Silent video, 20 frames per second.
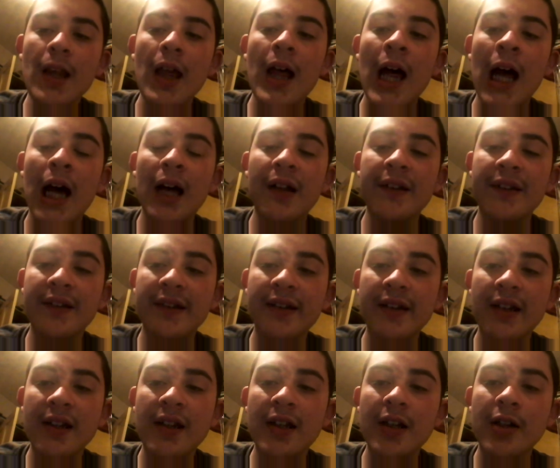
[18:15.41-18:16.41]
I'll
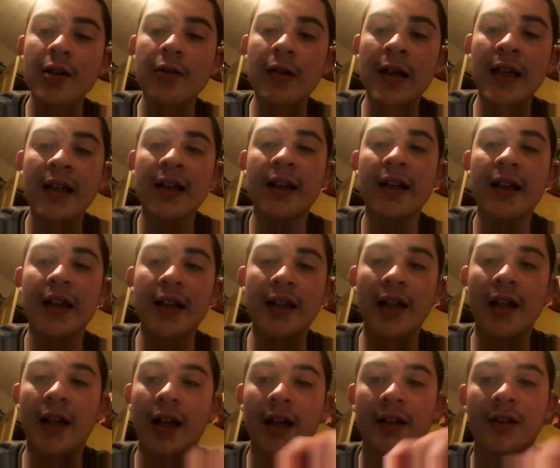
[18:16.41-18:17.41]
see you in
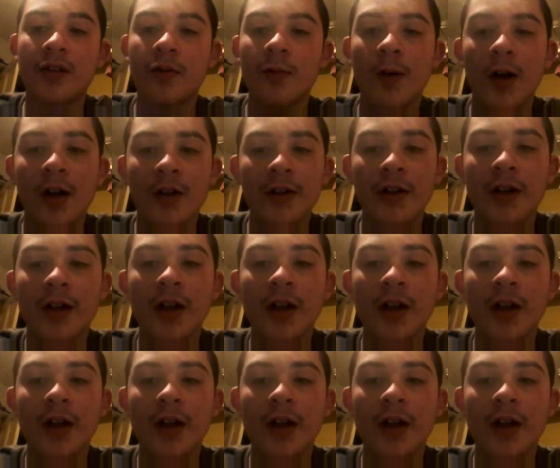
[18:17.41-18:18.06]
the next one.